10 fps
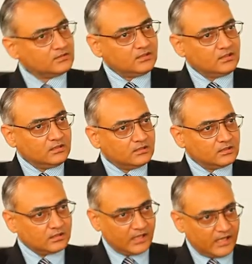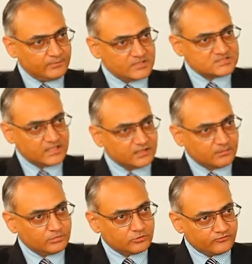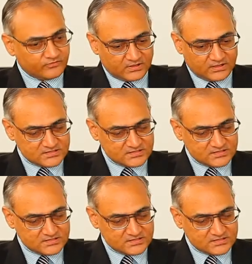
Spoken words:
the IMSI number of the